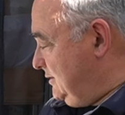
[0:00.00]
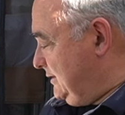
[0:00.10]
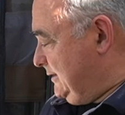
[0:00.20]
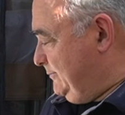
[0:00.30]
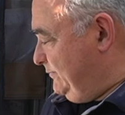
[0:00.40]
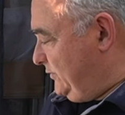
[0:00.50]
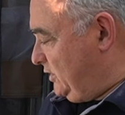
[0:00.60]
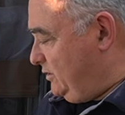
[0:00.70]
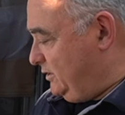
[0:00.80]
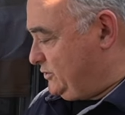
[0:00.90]
The
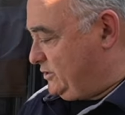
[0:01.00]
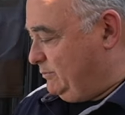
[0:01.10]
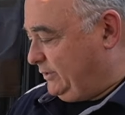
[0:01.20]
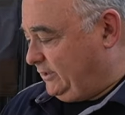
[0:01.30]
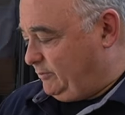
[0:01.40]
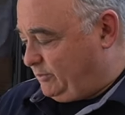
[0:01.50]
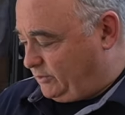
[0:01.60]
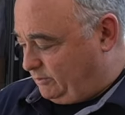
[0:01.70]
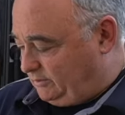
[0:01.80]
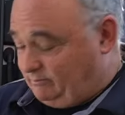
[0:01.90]
unit's completely
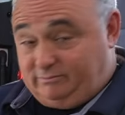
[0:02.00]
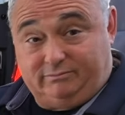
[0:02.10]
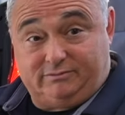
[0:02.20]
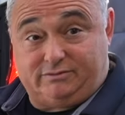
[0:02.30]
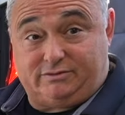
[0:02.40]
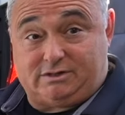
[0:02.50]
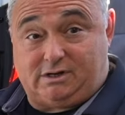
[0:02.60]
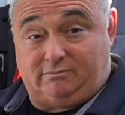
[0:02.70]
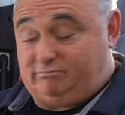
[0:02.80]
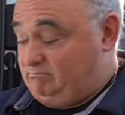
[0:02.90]
portable,
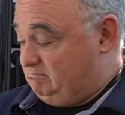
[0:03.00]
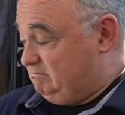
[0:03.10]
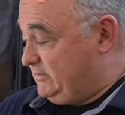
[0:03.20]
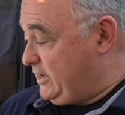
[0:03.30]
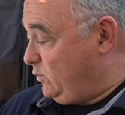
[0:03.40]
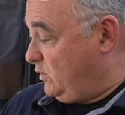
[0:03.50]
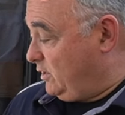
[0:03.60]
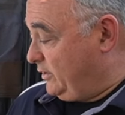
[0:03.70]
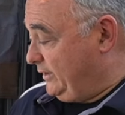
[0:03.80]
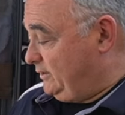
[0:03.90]
so no
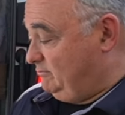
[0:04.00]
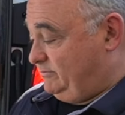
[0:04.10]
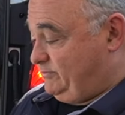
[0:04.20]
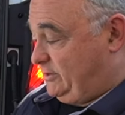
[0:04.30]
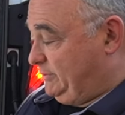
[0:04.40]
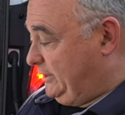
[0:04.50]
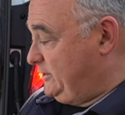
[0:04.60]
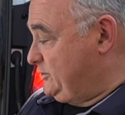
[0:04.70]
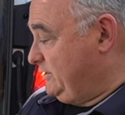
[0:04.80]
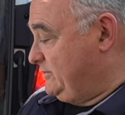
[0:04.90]
wiring, completely
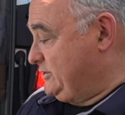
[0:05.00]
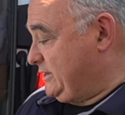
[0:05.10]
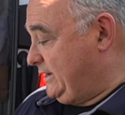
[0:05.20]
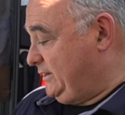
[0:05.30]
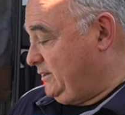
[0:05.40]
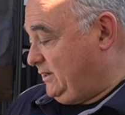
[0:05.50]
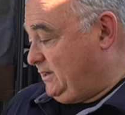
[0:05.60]
self-contained.